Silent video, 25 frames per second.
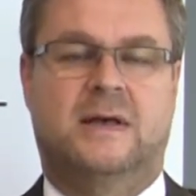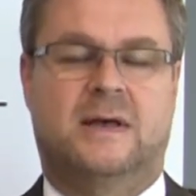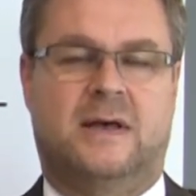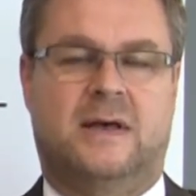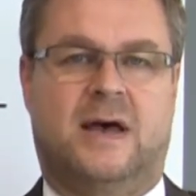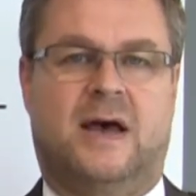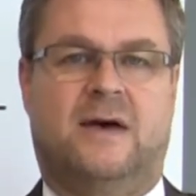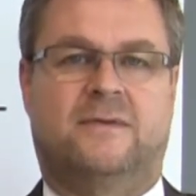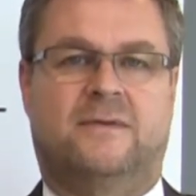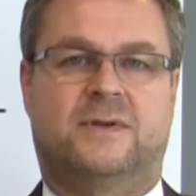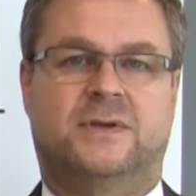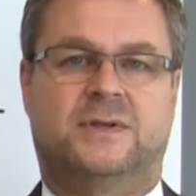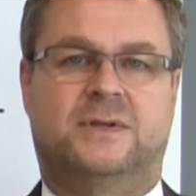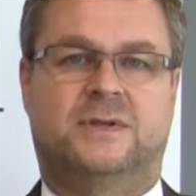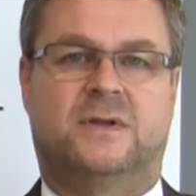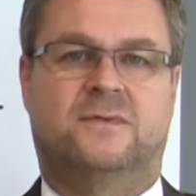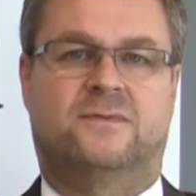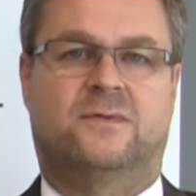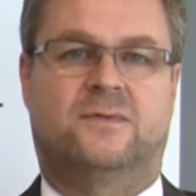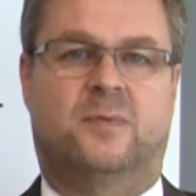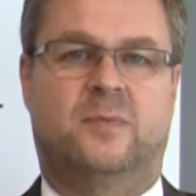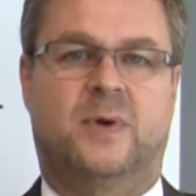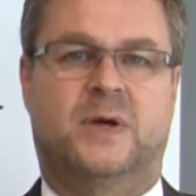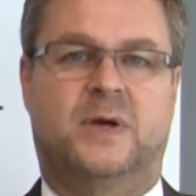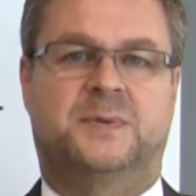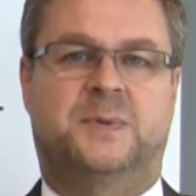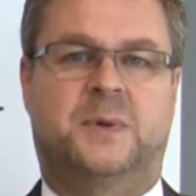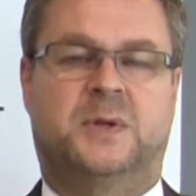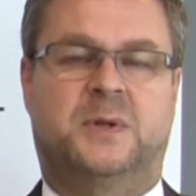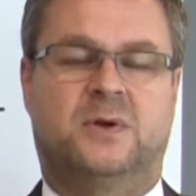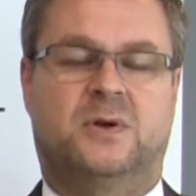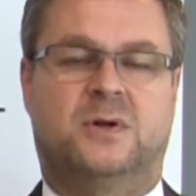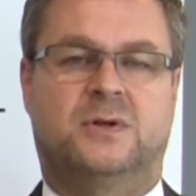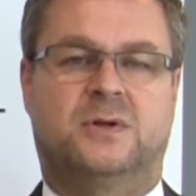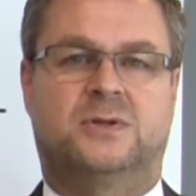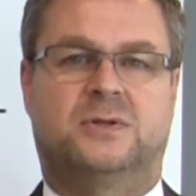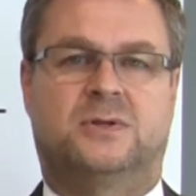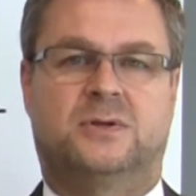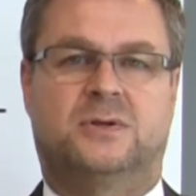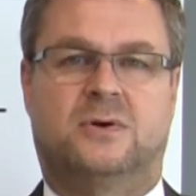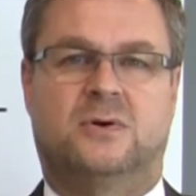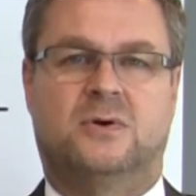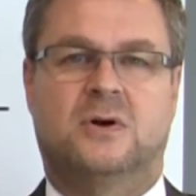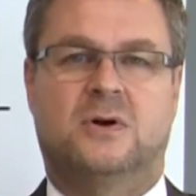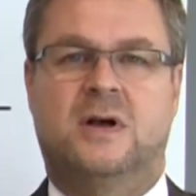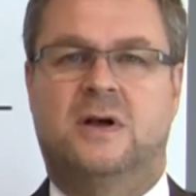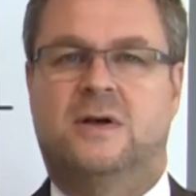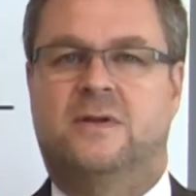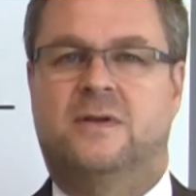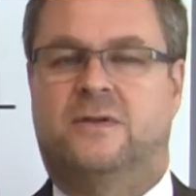have this information, but
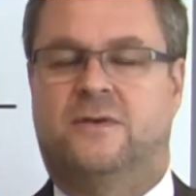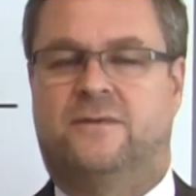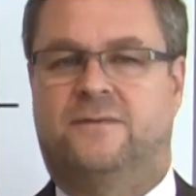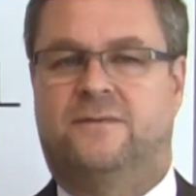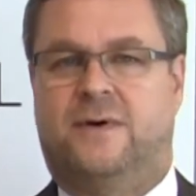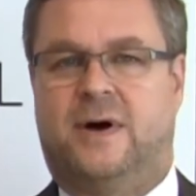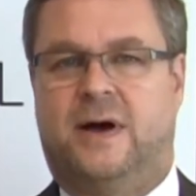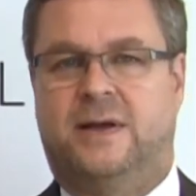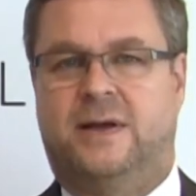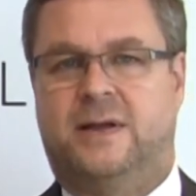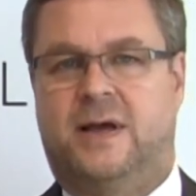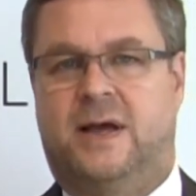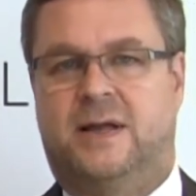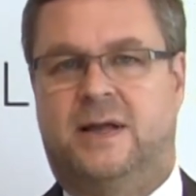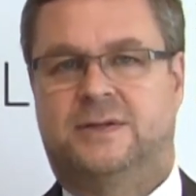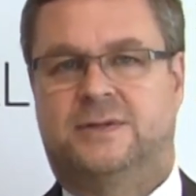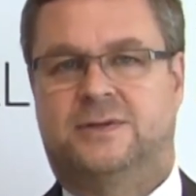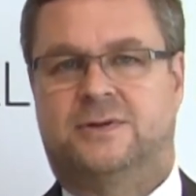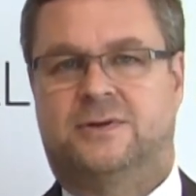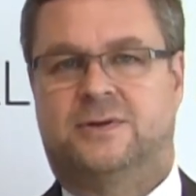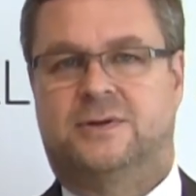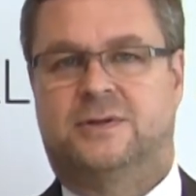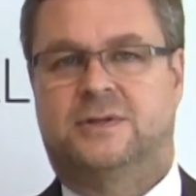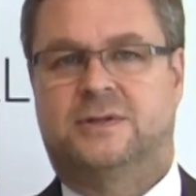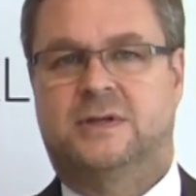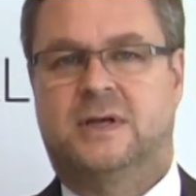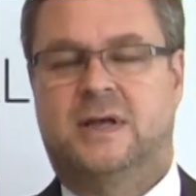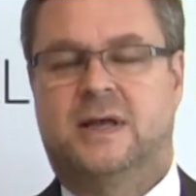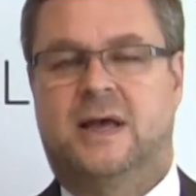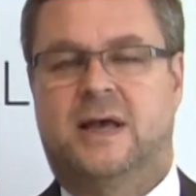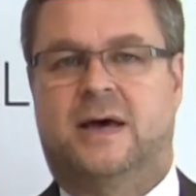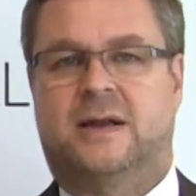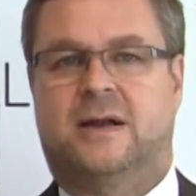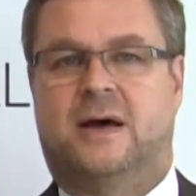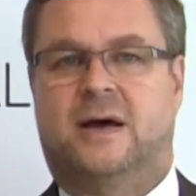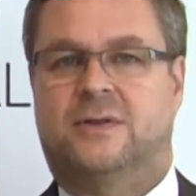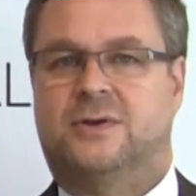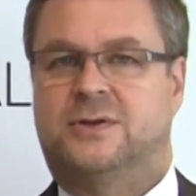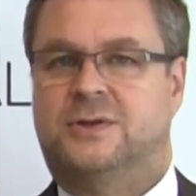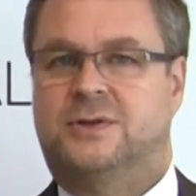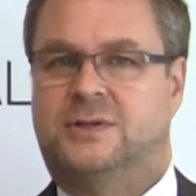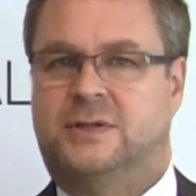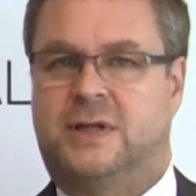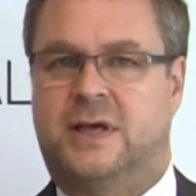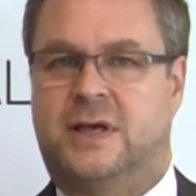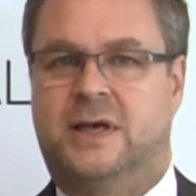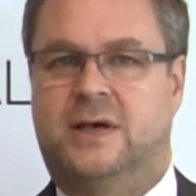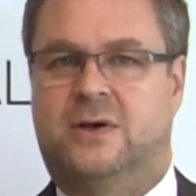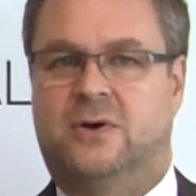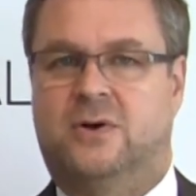also the financiers and other
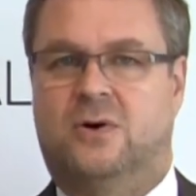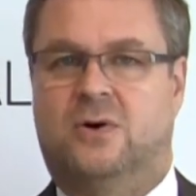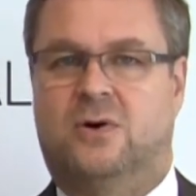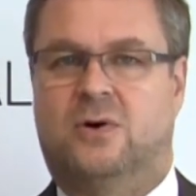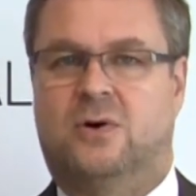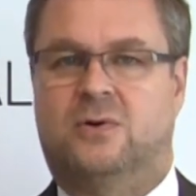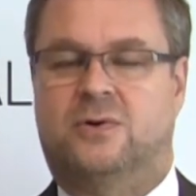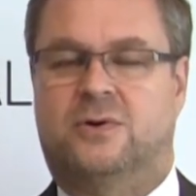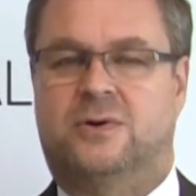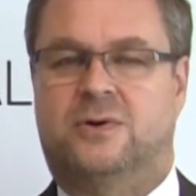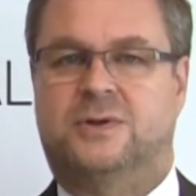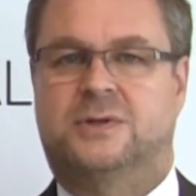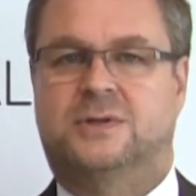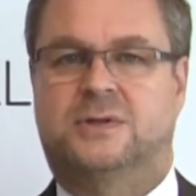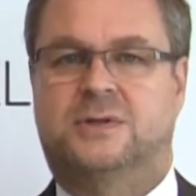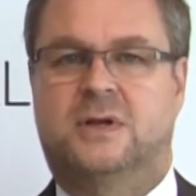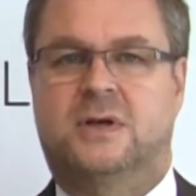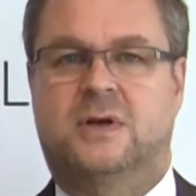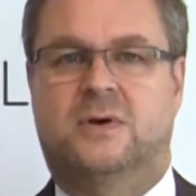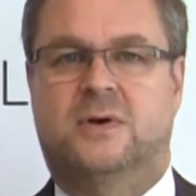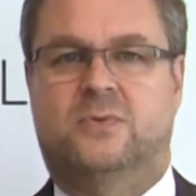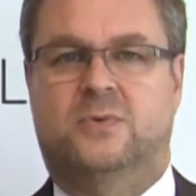stakeholders